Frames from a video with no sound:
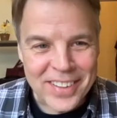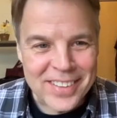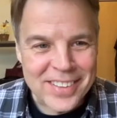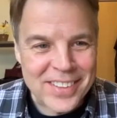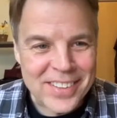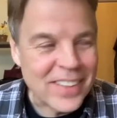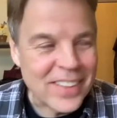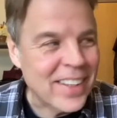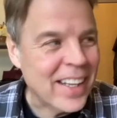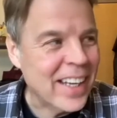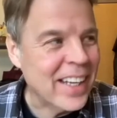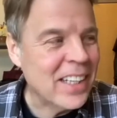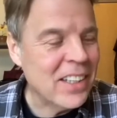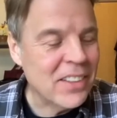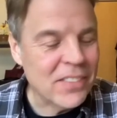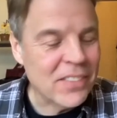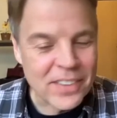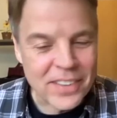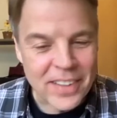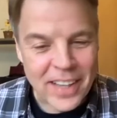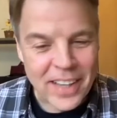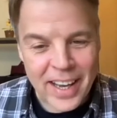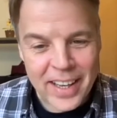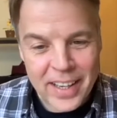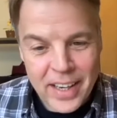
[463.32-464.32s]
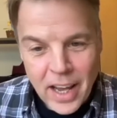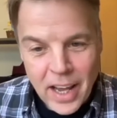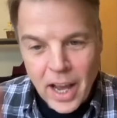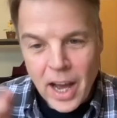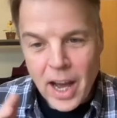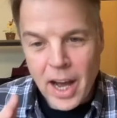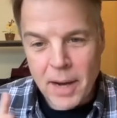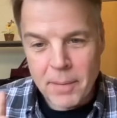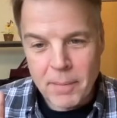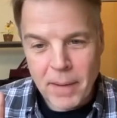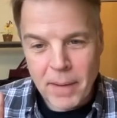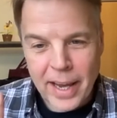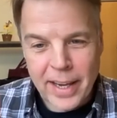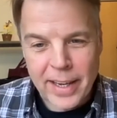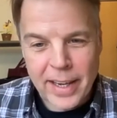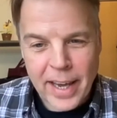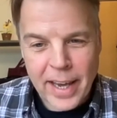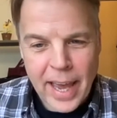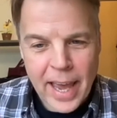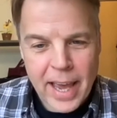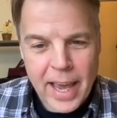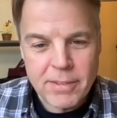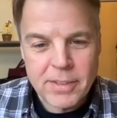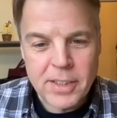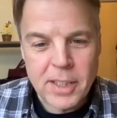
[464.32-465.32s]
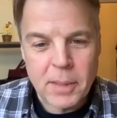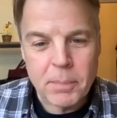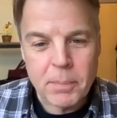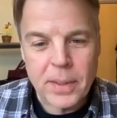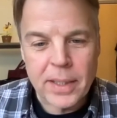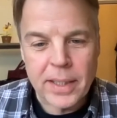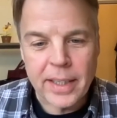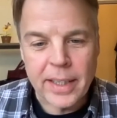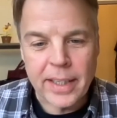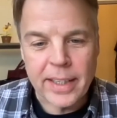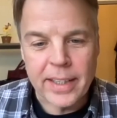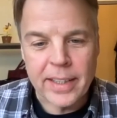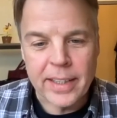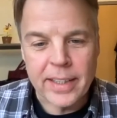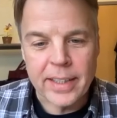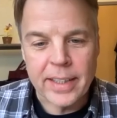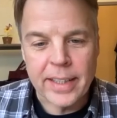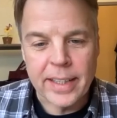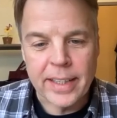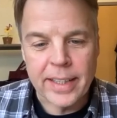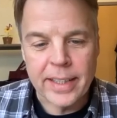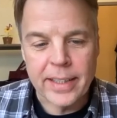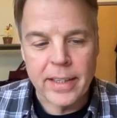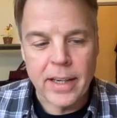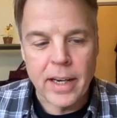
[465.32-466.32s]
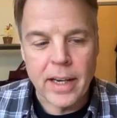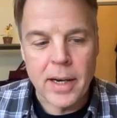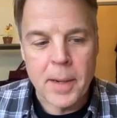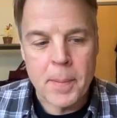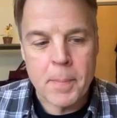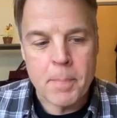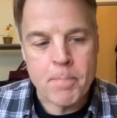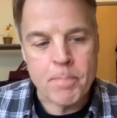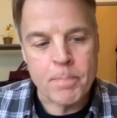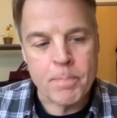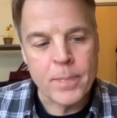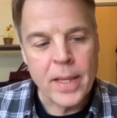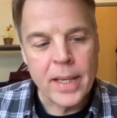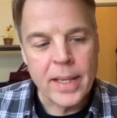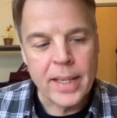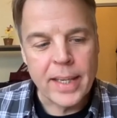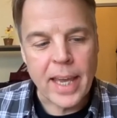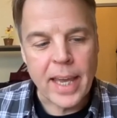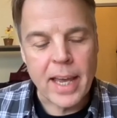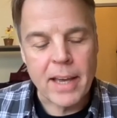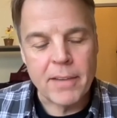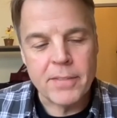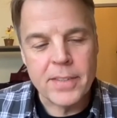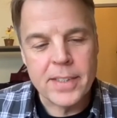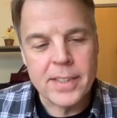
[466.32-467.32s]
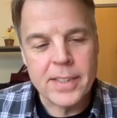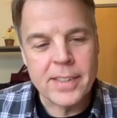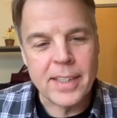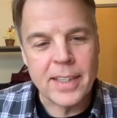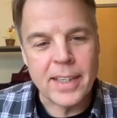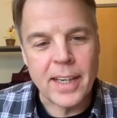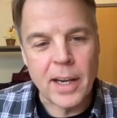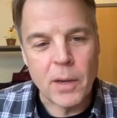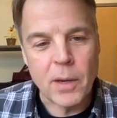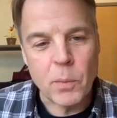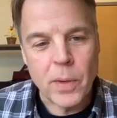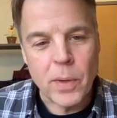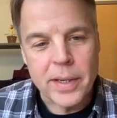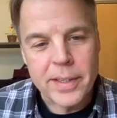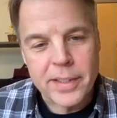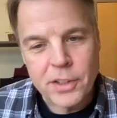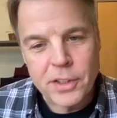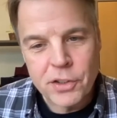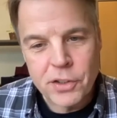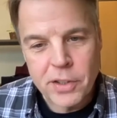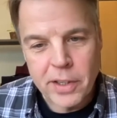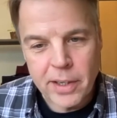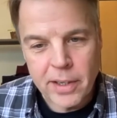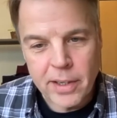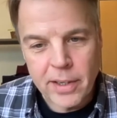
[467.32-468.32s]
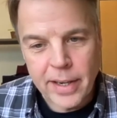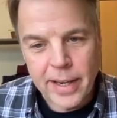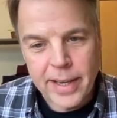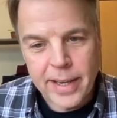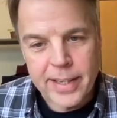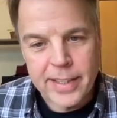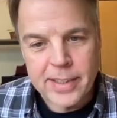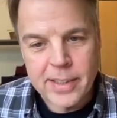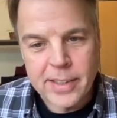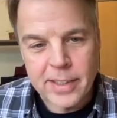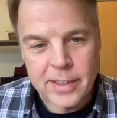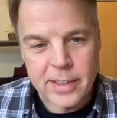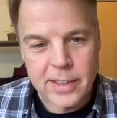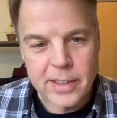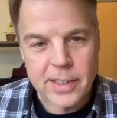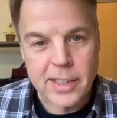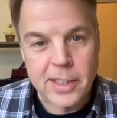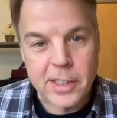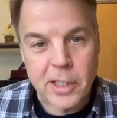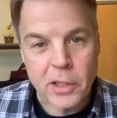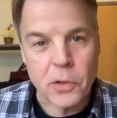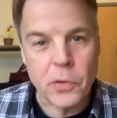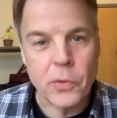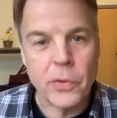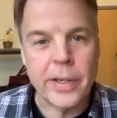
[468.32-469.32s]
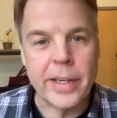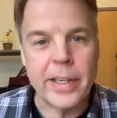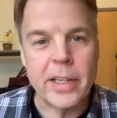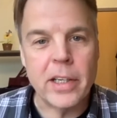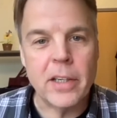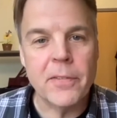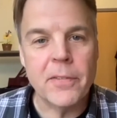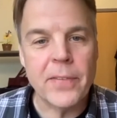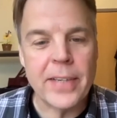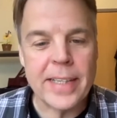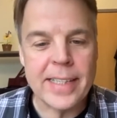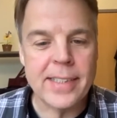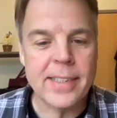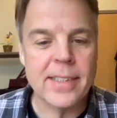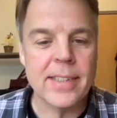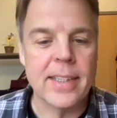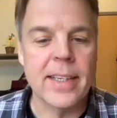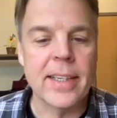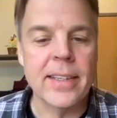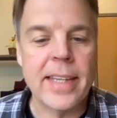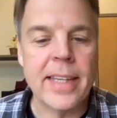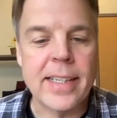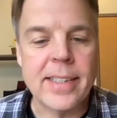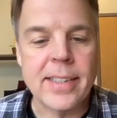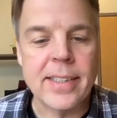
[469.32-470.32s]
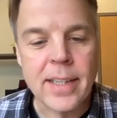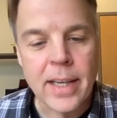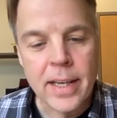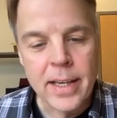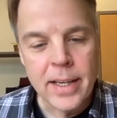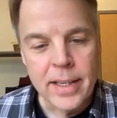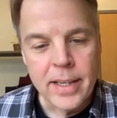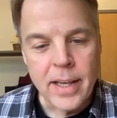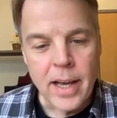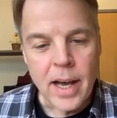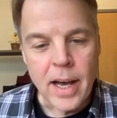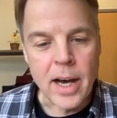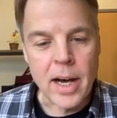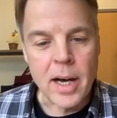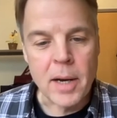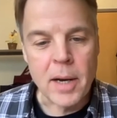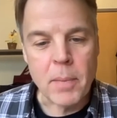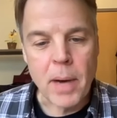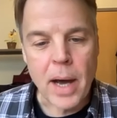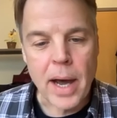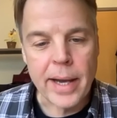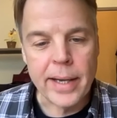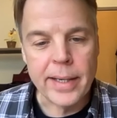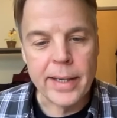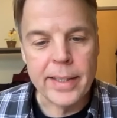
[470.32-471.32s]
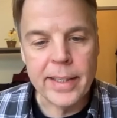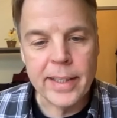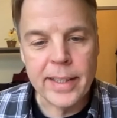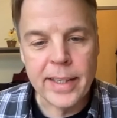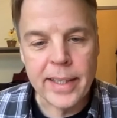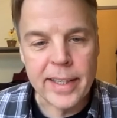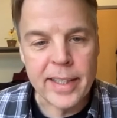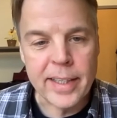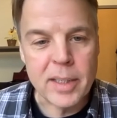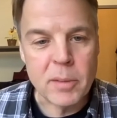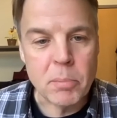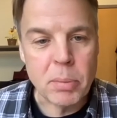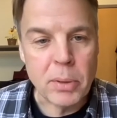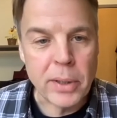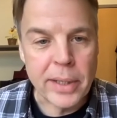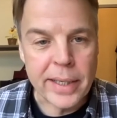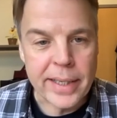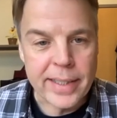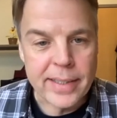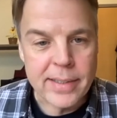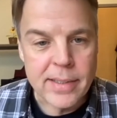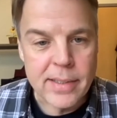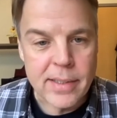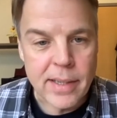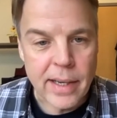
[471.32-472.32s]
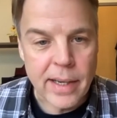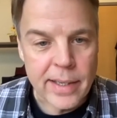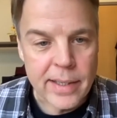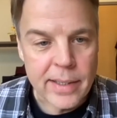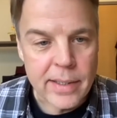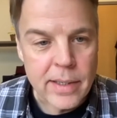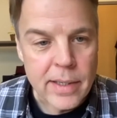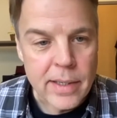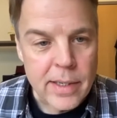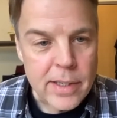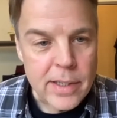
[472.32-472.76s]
So thank you for that. I have something in Canvas that I want to share, and it's just a new interface thing that's hiding in plain sight.